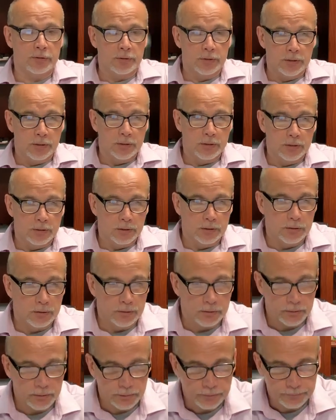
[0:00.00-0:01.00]

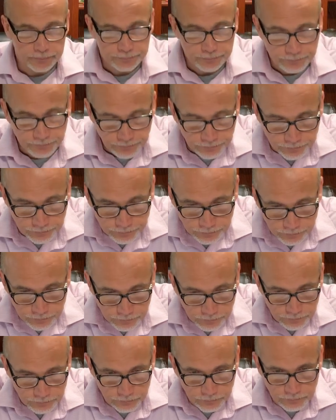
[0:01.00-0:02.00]

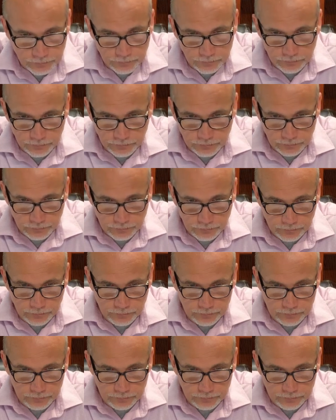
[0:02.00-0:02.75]
Nothing is said.